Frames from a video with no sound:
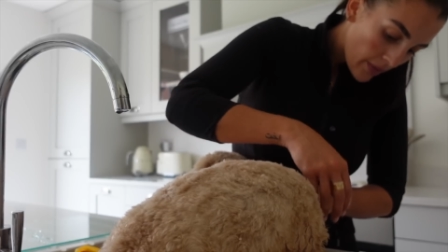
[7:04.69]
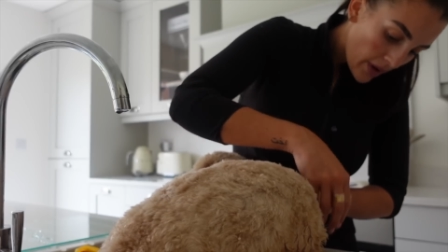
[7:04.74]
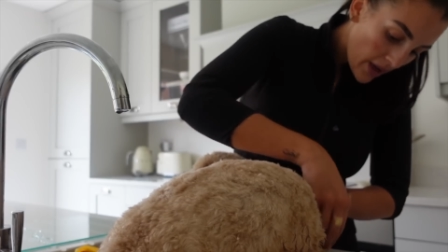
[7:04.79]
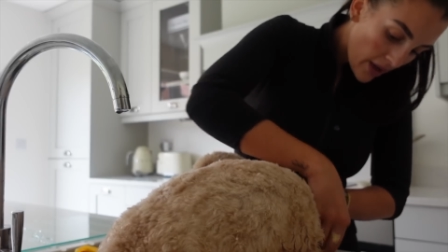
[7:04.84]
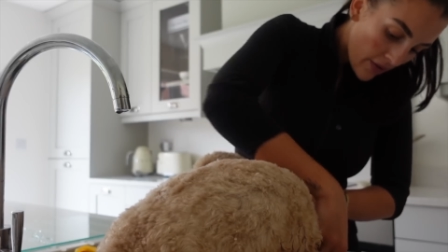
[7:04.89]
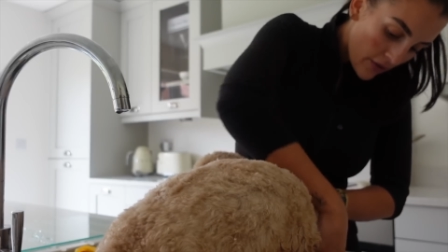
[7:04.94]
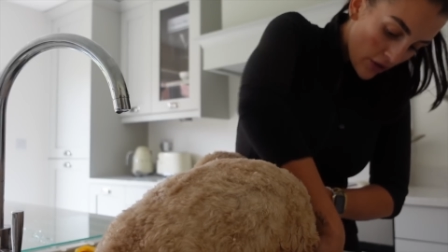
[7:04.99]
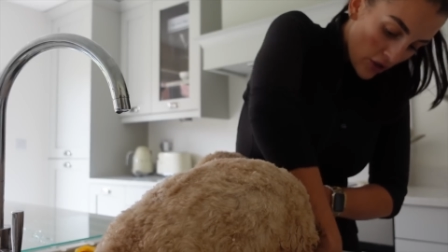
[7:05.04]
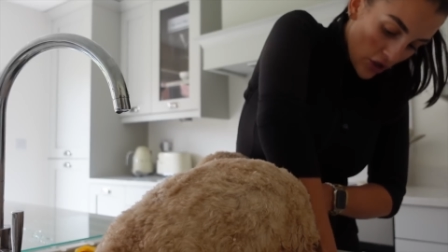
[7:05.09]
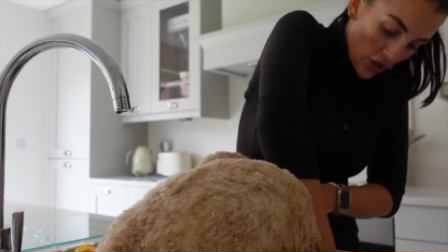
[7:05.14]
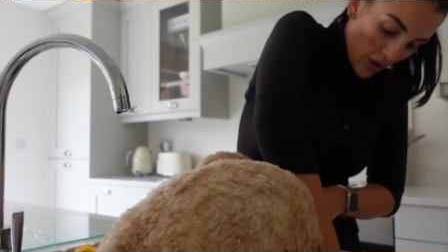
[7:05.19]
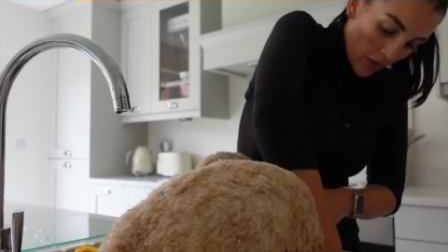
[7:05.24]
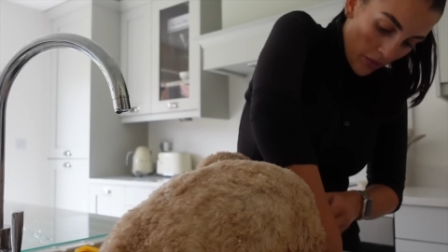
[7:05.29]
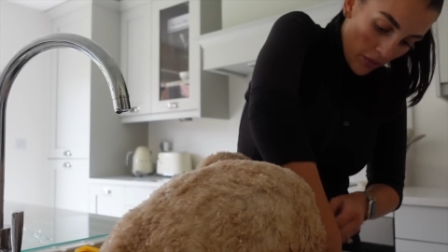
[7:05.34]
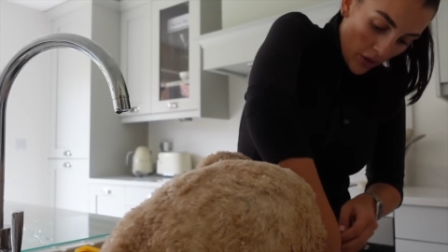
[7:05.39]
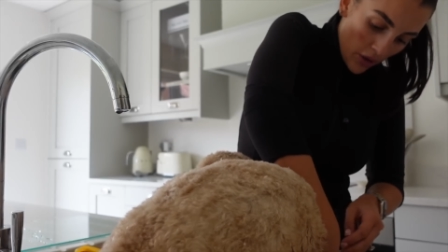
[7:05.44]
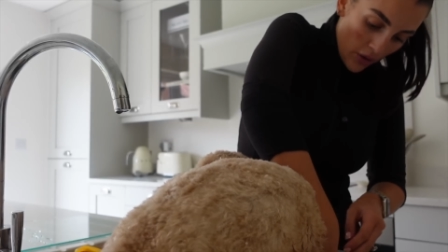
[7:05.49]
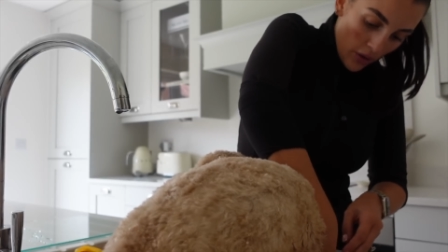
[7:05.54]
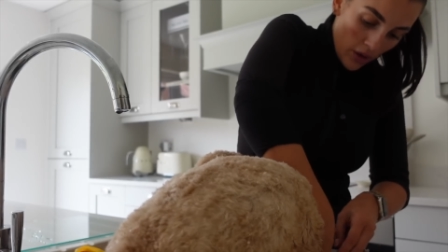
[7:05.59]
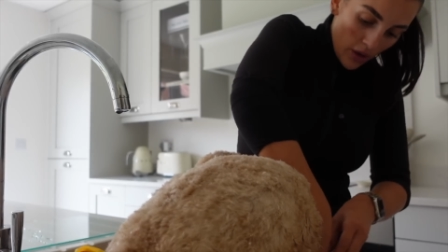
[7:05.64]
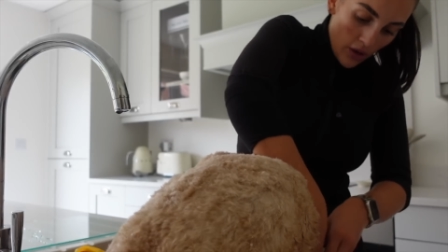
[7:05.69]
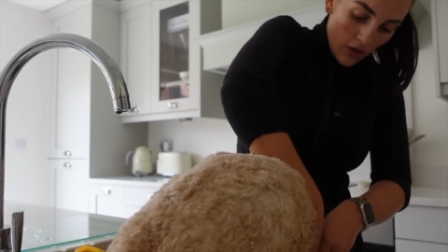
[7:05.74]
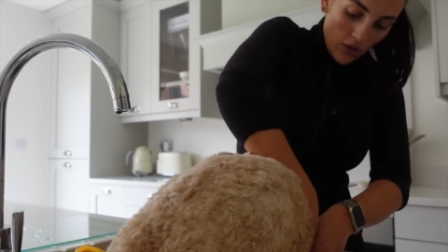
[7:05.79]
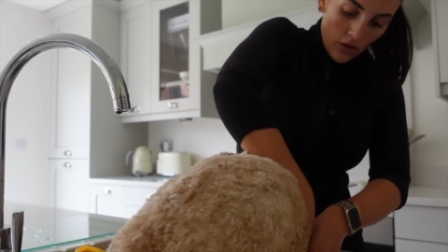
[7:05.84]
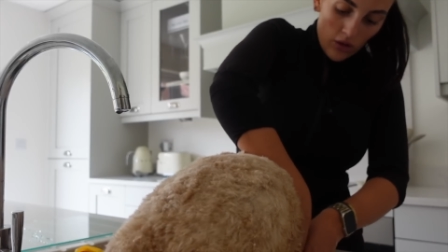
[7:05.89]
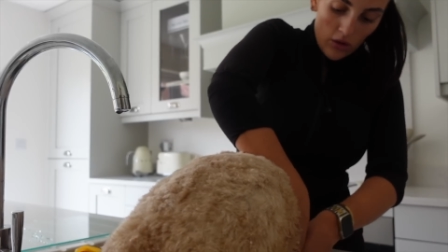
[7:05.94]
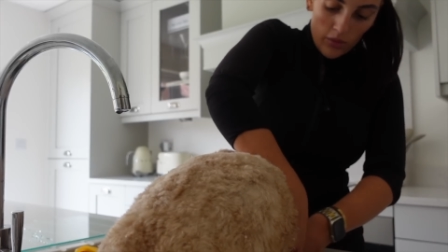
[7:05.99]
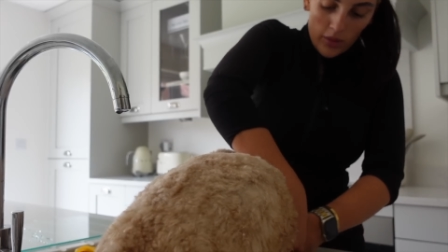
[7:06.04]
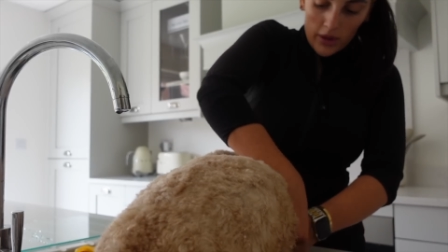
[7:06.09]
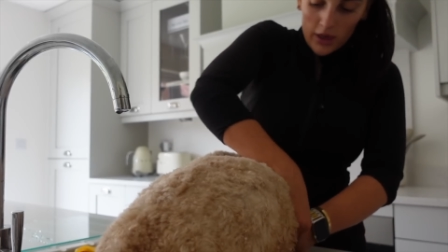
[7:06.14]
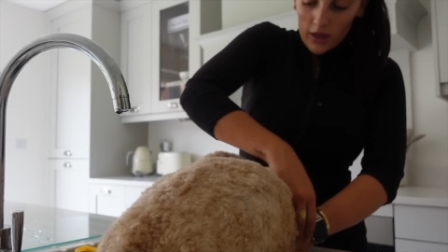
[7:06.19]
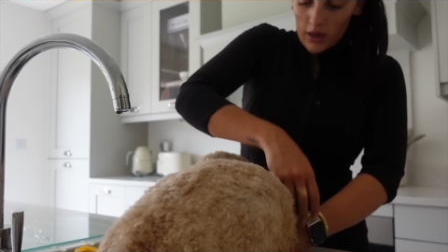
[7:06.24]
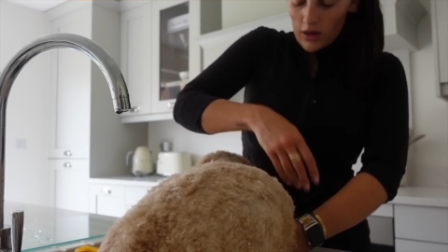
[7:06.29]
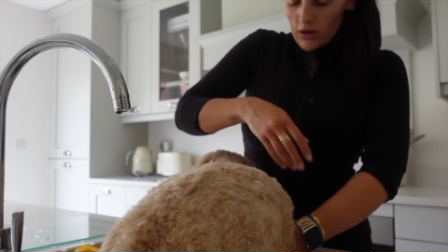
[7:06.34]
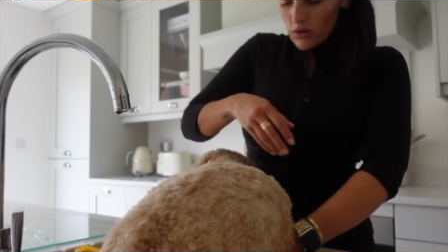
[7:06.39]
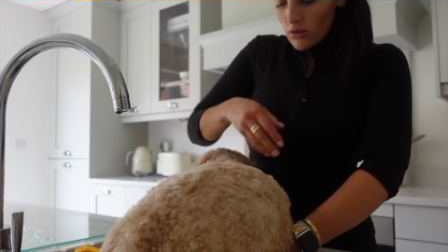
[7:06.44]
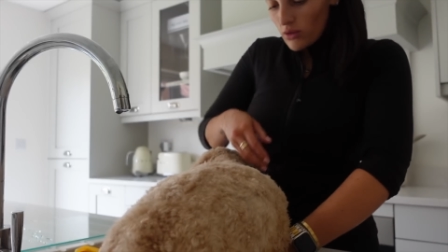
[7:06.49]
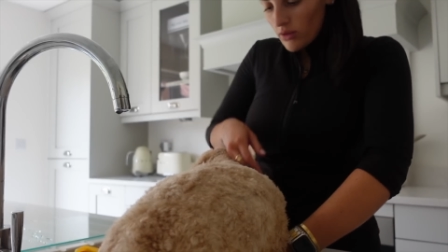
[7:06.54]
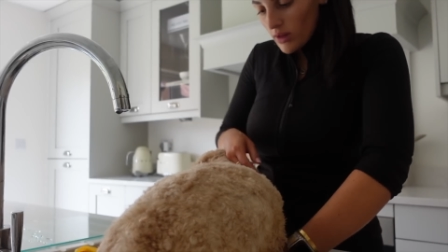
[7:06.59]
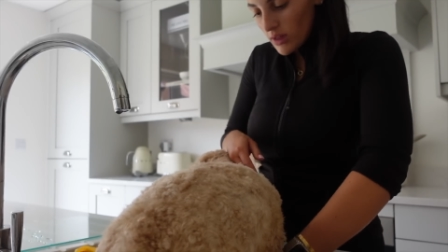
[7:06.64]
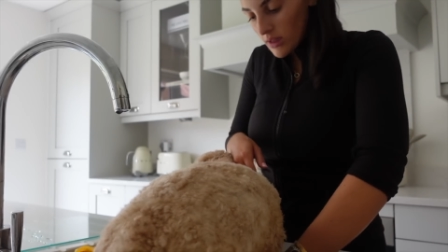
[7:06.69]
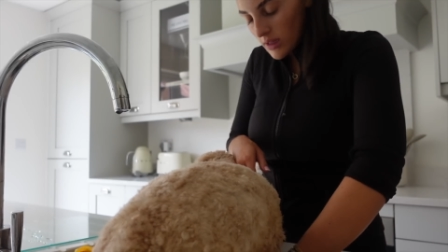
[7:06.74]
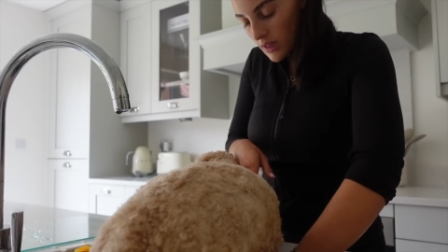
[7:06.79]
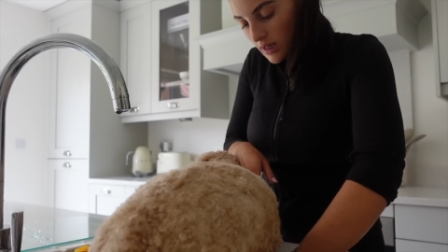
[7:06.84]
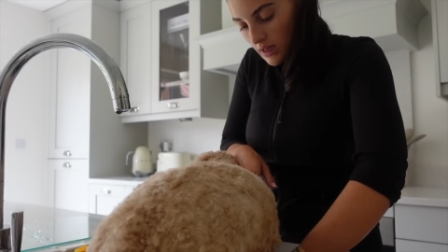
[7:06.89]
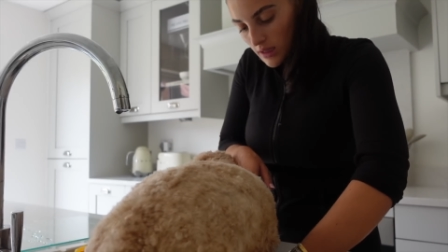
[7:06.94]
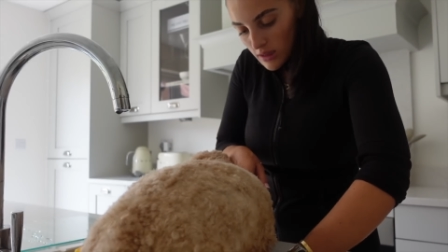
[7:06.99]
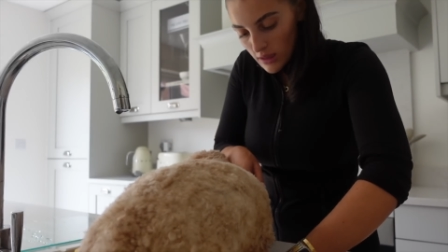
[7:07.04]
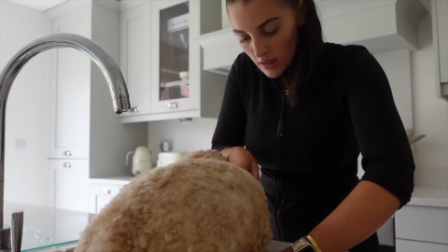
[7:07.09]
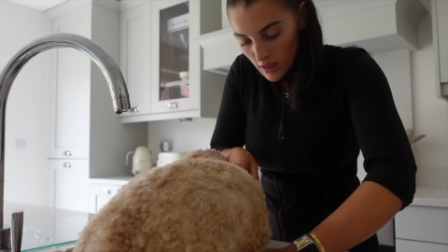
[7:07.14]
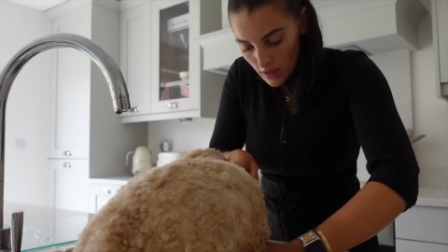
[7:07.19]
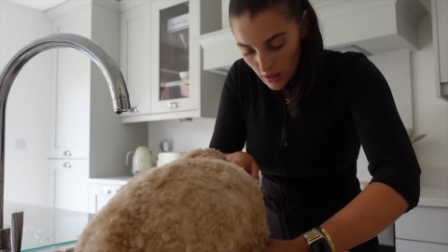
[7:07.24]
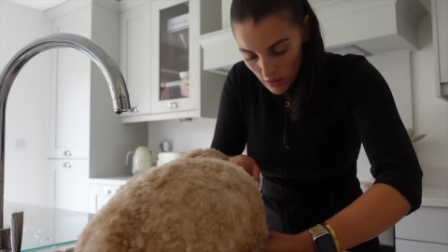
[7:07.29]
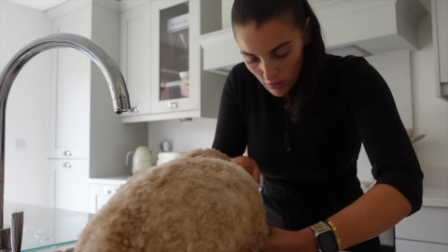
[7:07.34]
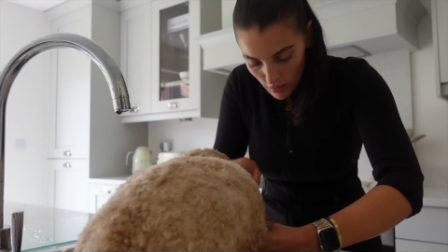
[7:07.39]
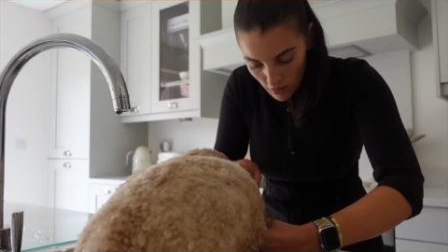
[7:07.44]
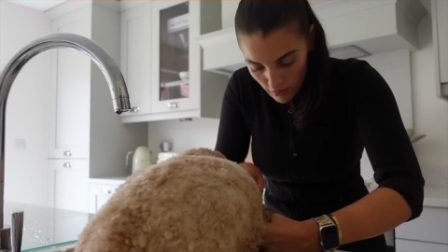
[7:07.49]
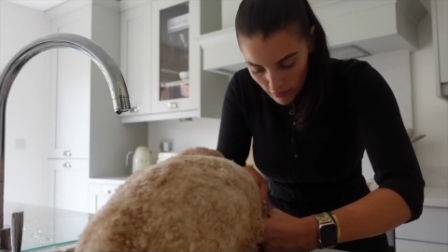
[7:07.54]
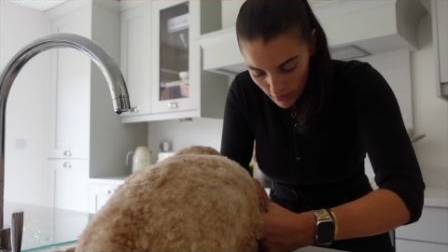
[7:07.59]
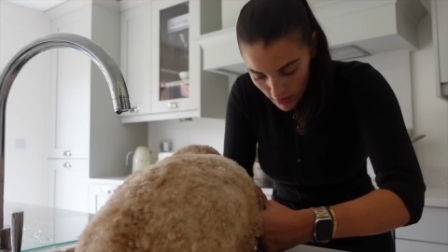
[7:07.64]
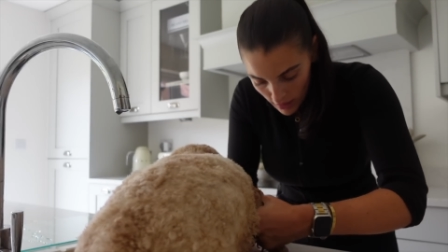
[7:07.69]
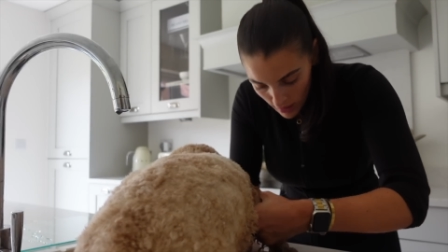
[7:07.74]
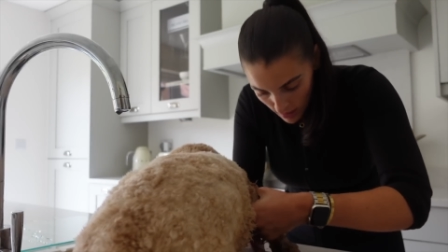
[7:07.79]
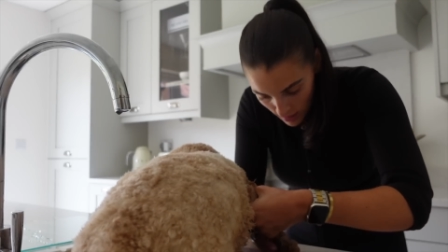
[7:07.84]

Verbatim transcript: Might have to shampoo you, Kobe, and I know that's the last thing you want right